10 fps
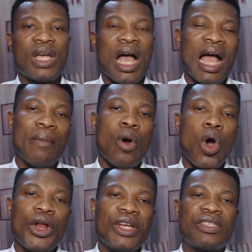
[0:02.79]
I'm
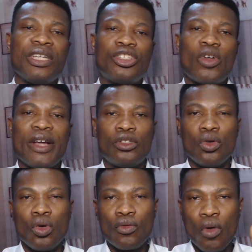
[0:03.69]
honestly trying to
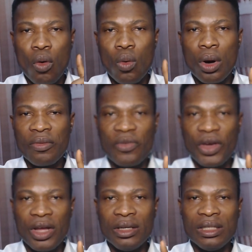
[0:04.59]
look for one
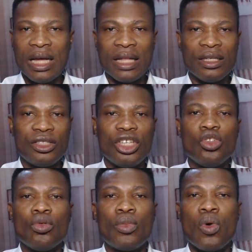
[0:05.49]
thing that the
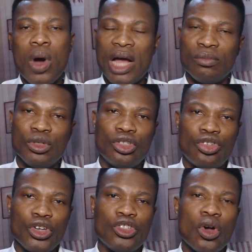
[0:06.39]
Tinubu
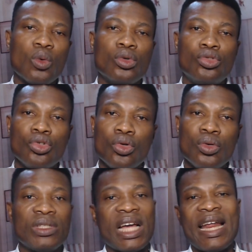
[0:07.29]
administration would
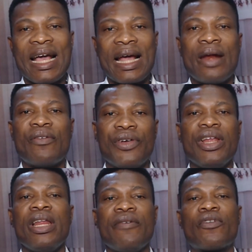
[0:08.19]
do that I can really,